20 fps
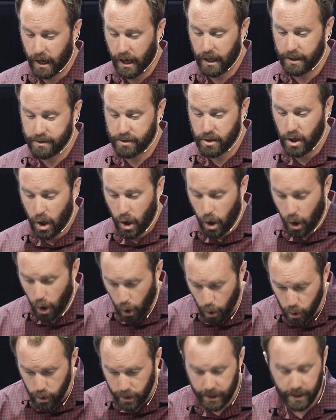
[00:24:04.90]
God's
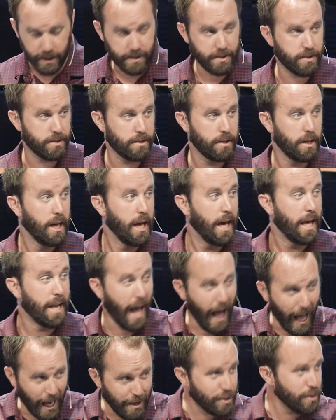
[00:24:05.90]
holiness? And
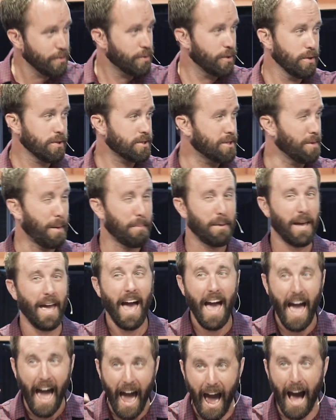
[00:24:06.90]
as you do so,
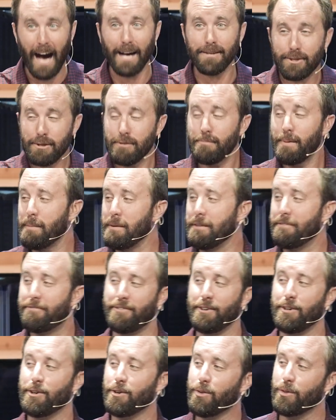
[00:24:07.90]
maybe as you maybe
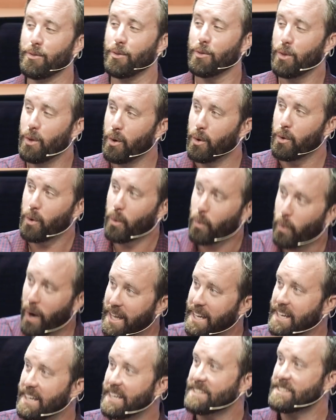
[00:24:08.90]
feel the, the
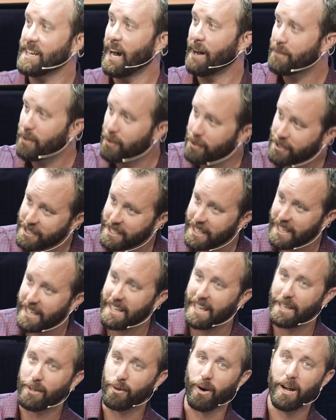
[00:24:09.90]
weightiness of your
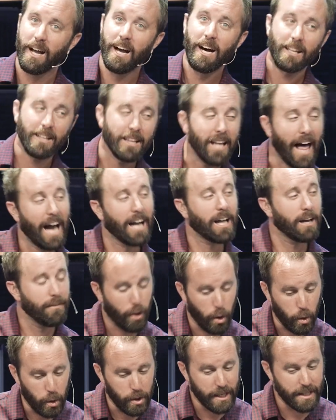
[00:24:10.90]
sin and your lack
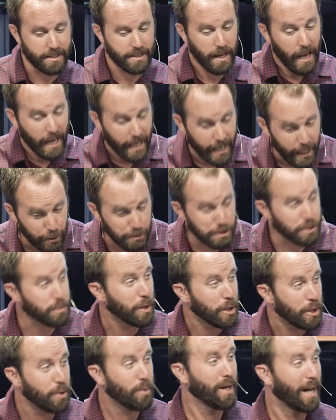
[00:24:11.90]
of holiness, here is
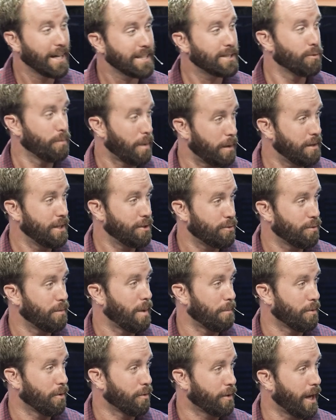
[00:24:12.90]
what you and I need to
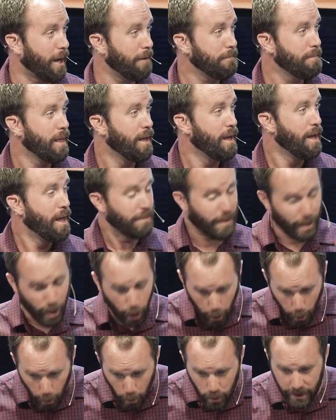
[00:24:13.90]
remember, okay? That
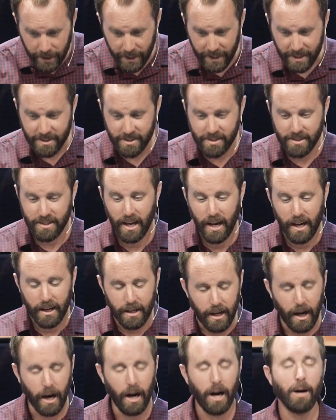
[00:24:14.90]
holiness
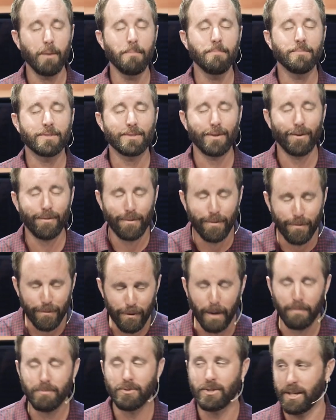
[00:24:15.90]
comes
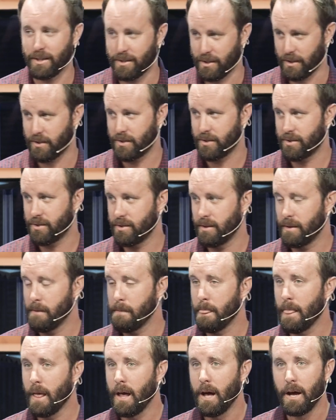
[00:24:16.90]
from Jesus,
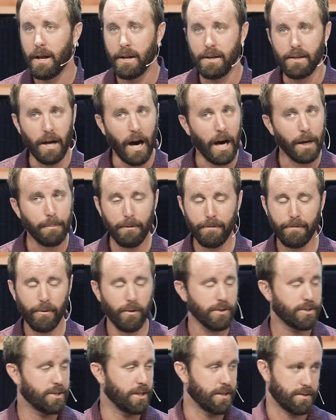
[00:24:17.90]
not
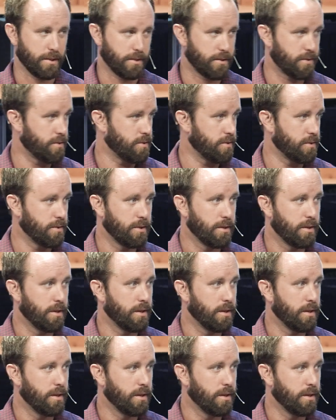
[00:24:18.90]
before Jesus.